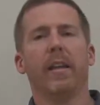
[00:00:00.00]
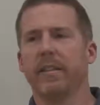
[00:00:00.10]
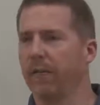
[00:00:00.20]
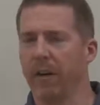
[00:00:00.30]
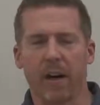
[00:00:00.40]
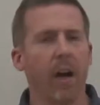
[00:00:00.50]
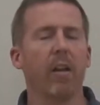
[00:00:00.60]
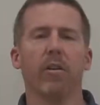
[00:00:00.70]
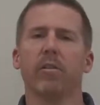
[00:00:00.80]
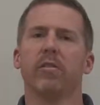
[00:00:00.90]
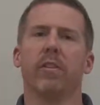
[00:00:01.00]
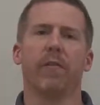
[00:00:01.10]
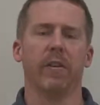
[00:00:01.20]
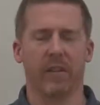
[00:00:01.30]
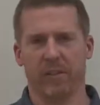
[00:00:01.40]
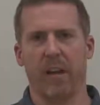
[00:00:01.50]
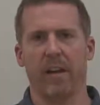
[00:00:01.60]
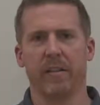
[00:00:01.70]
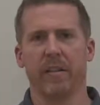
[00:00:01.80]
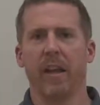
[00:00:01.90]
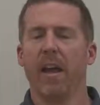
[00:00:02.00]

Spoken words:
different colors, different designs.